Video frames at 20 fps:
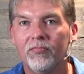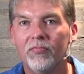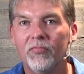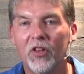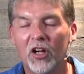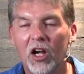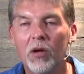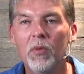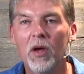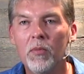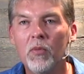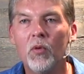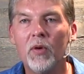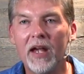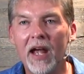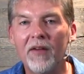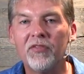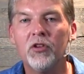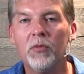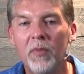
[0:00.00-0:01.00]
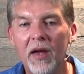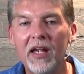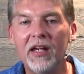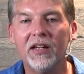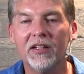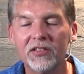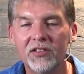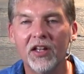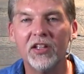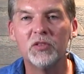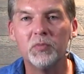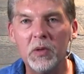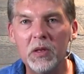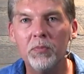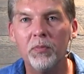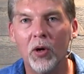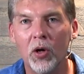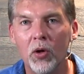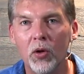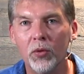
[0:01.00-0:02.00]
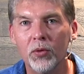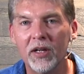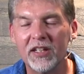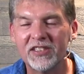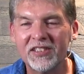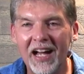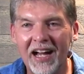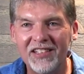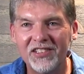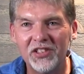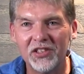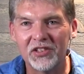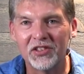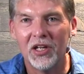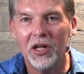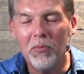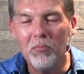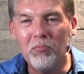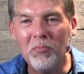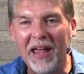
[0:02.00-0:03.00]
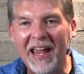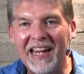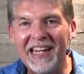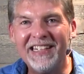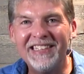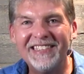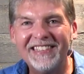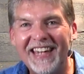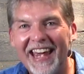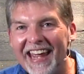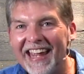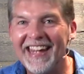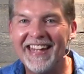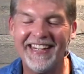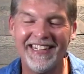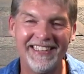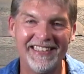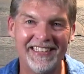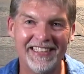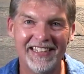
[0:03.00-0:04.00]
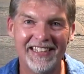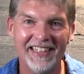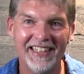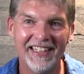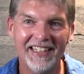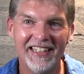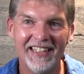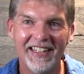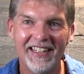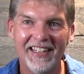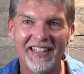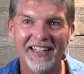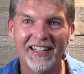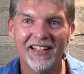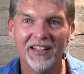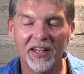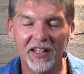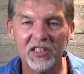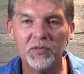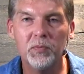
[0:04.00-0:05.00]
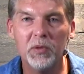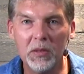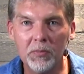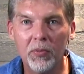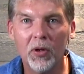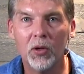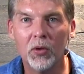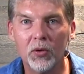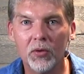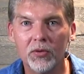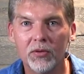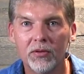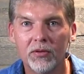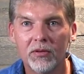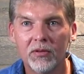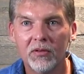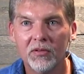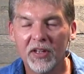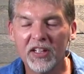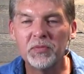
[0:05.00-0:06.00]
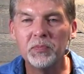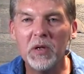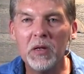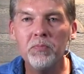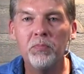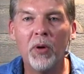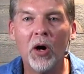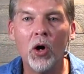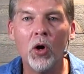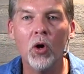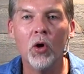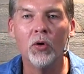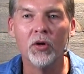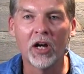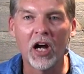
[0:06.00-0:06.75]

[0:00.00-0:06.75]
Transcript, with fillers: The commitment we have to make is let's be bold. Let's not just maintain let's be bold. Let's be bold.